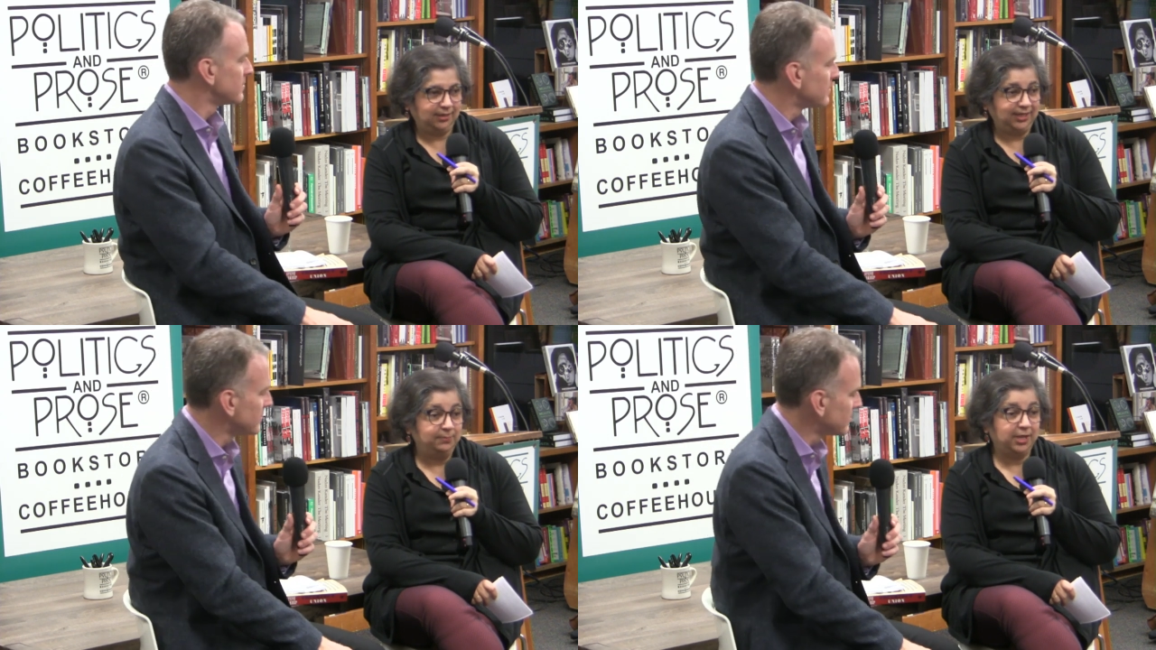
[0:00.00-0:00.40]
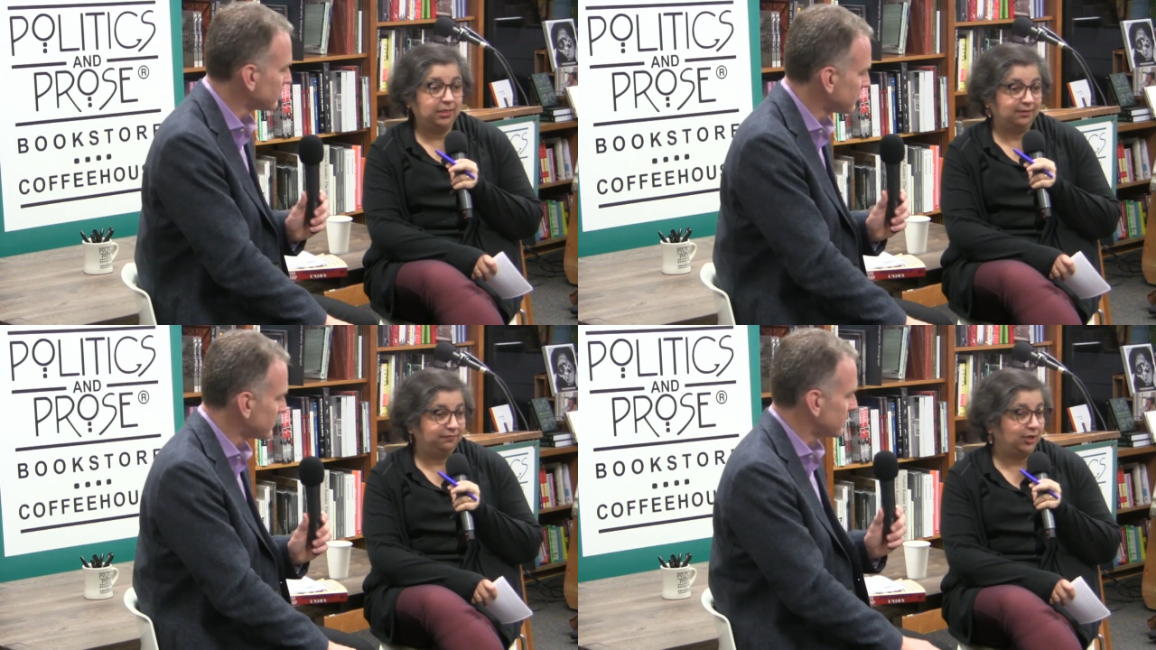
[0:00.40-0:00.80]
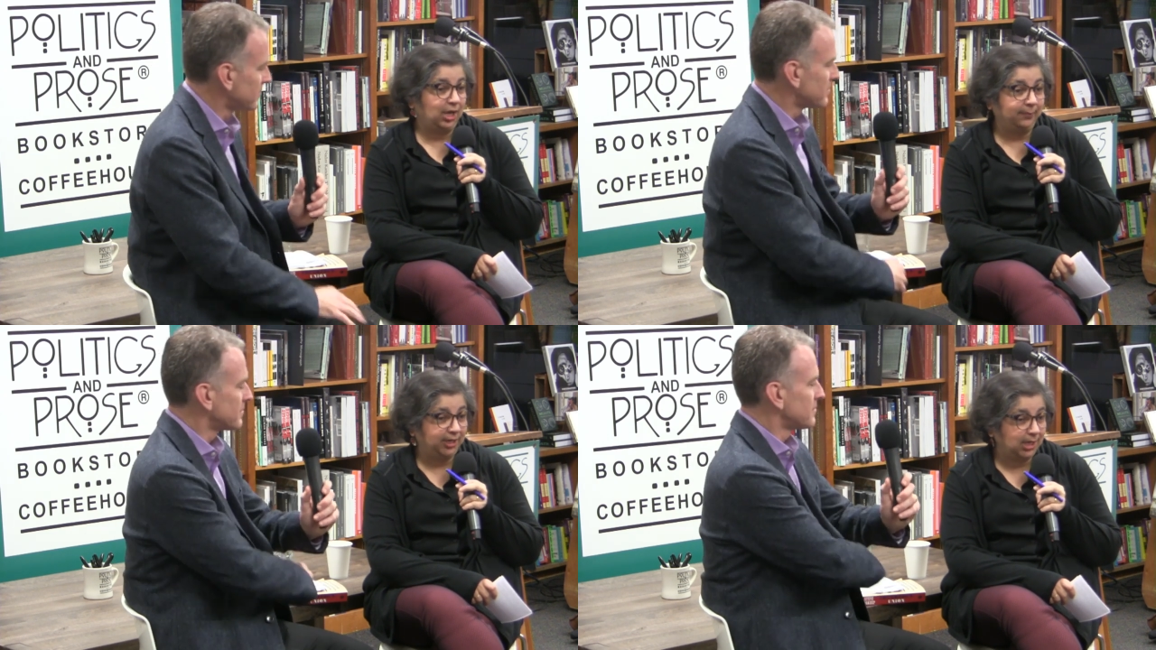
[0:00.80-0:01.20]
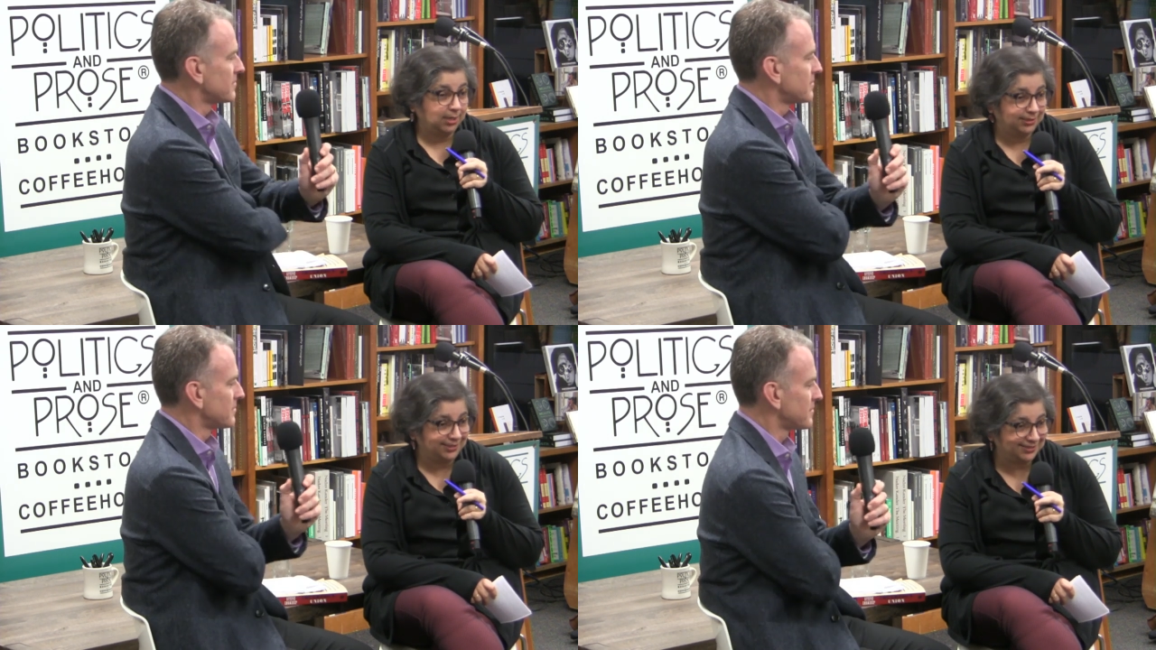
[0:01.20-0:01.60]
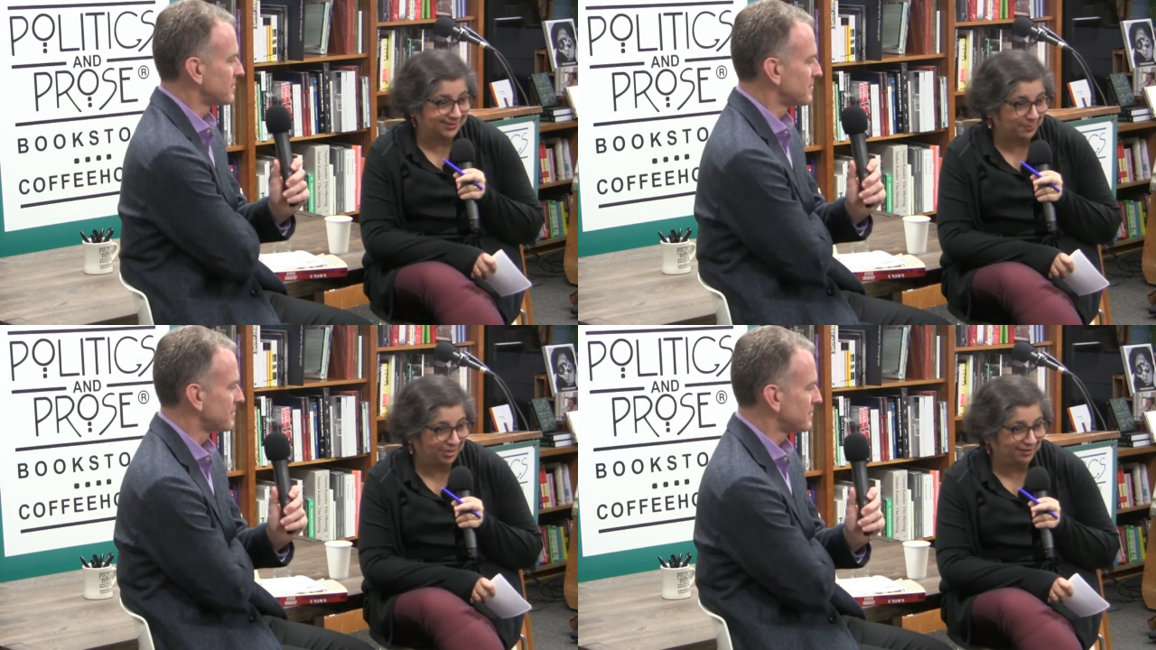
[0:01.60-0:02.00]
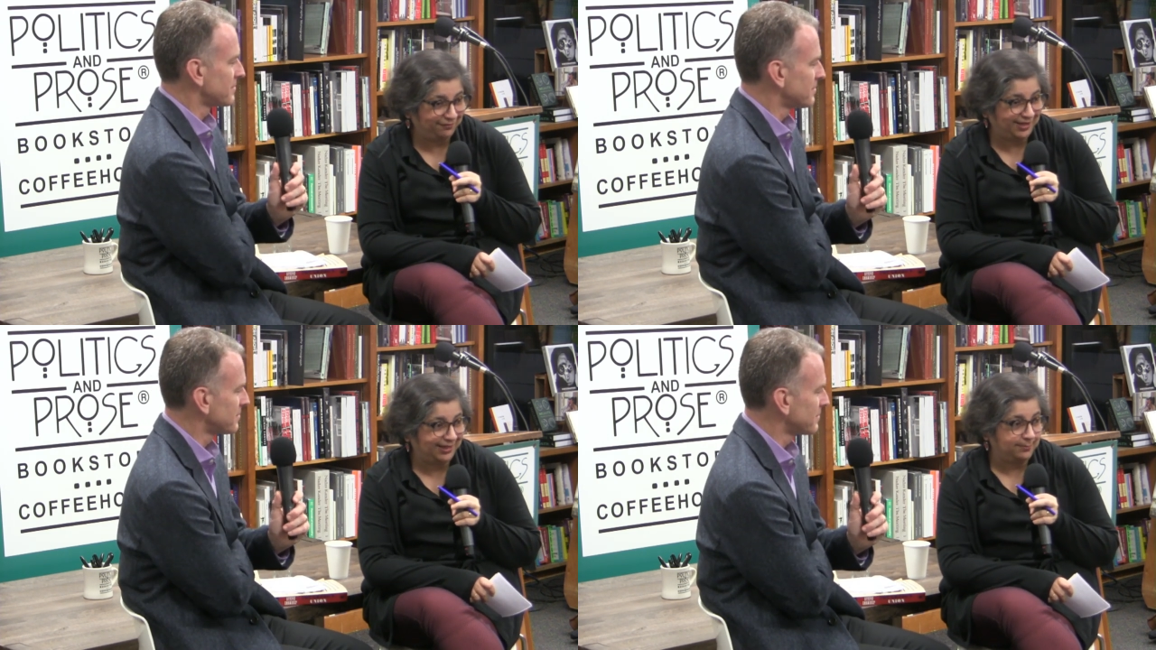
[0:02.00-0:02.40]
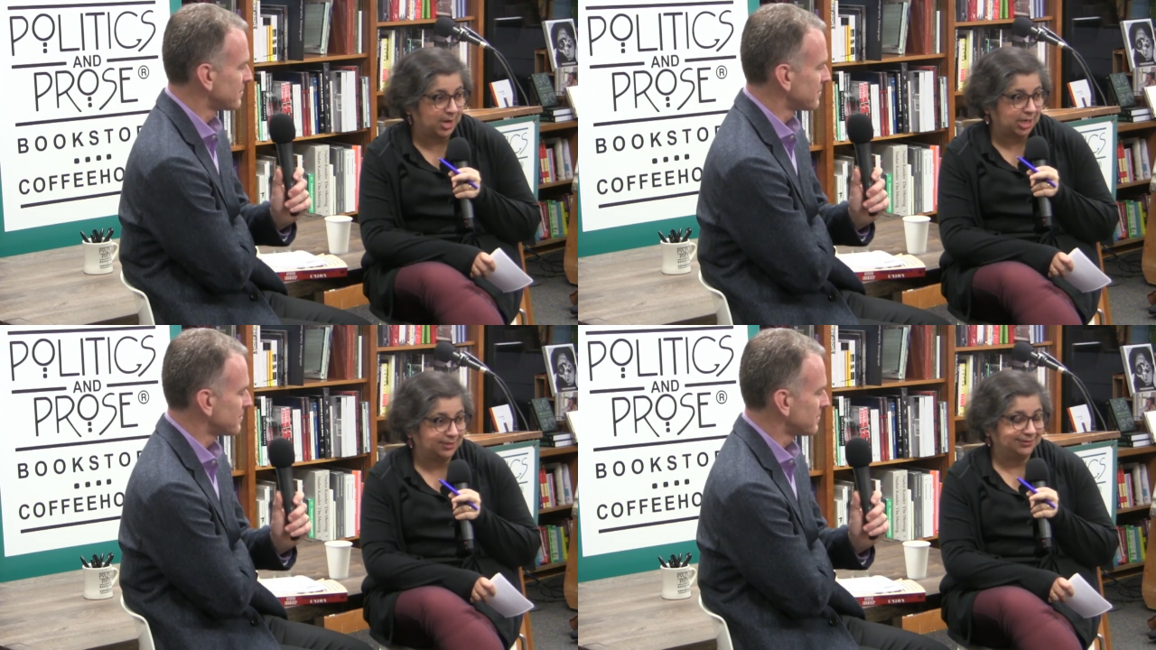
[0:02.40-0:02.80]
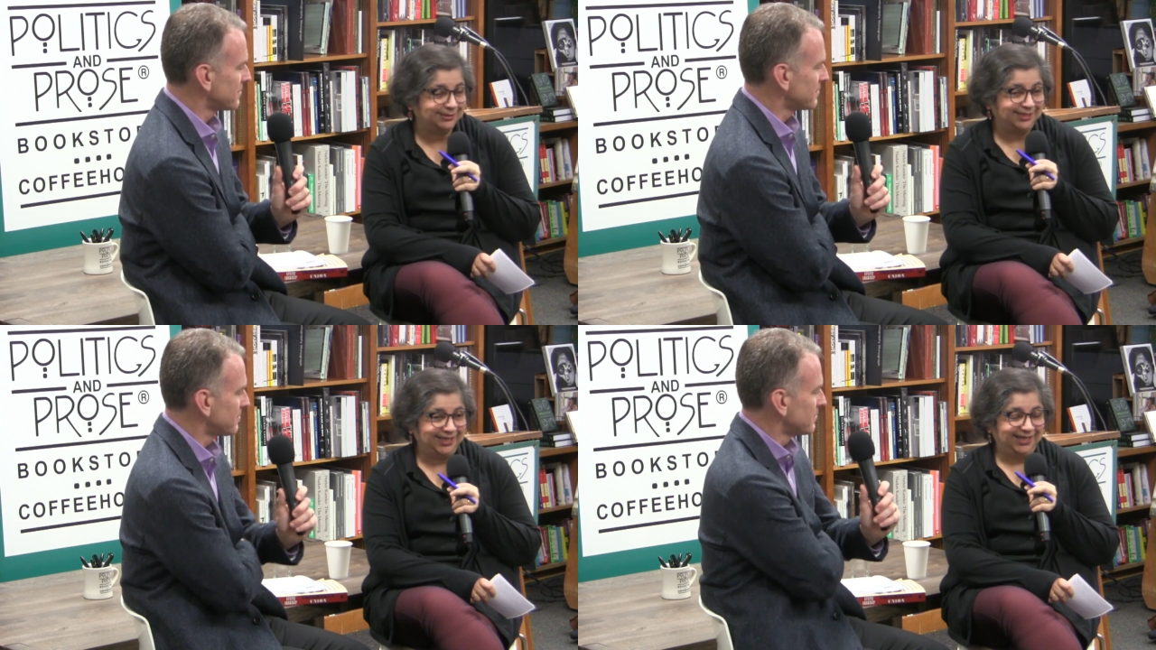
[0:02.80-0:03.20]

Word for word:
Speaker 1: the Bertha phenomenon, is something fairly modern.